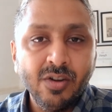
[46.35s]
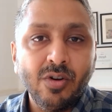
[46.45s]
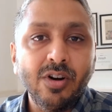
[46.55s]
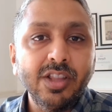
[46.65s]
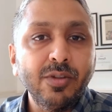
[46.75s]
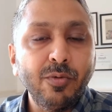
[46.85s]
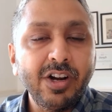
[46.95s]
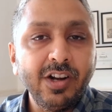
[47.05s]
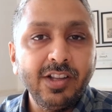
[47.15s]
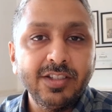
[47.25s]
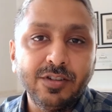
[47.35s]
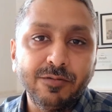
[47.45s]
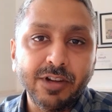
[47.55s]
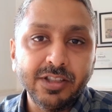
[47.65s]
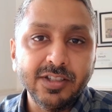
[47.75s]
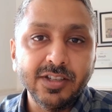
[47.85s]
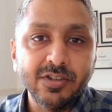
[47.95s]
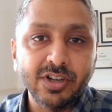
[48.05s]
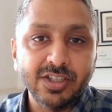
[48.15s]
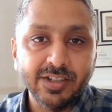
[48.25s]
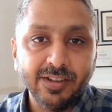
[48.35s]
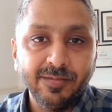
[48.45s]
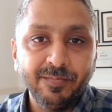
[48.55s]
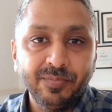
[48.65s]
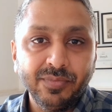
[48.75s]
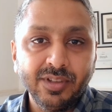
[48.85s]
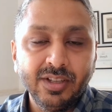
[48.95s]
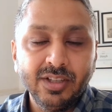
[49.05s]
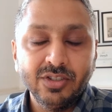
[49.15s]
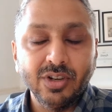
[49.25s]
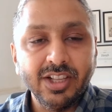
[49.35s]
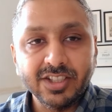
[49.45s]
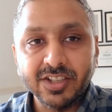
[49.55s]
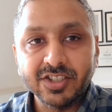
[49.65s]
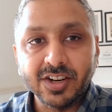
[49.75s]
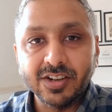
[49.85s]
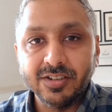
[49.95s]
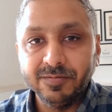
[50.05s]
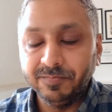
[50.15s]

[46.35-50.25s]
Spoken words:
or at the very least you find this interesting. So let's get started.